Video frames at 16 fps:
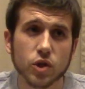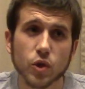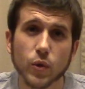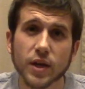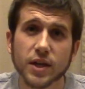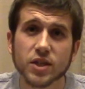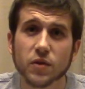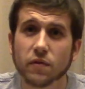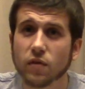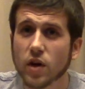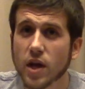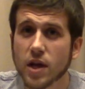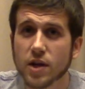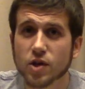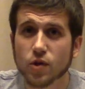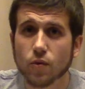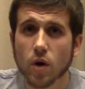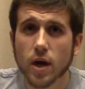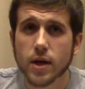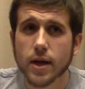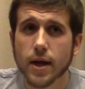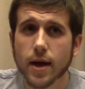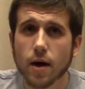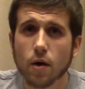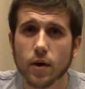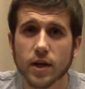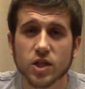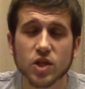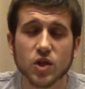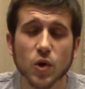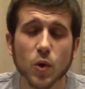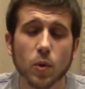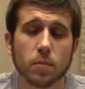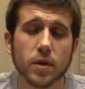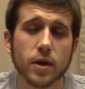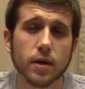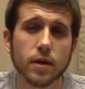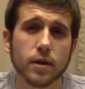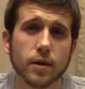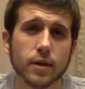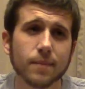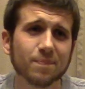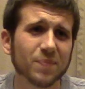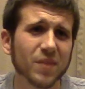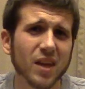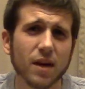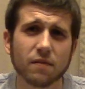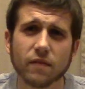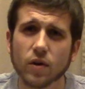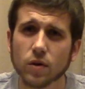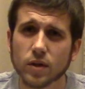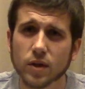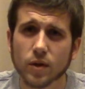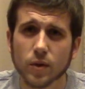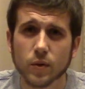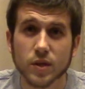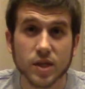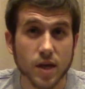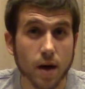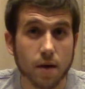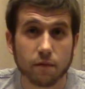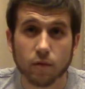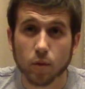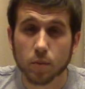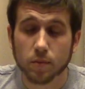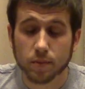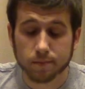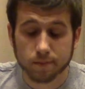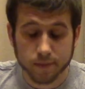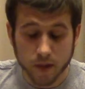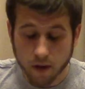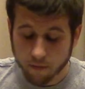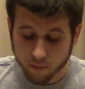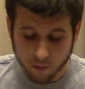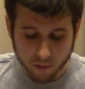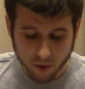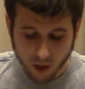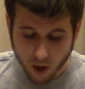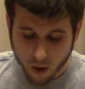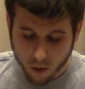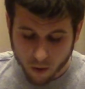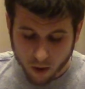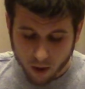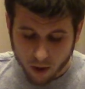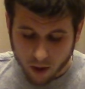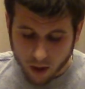So he's a free agent right now, and I saw him in, and I felt, it's time for him to go.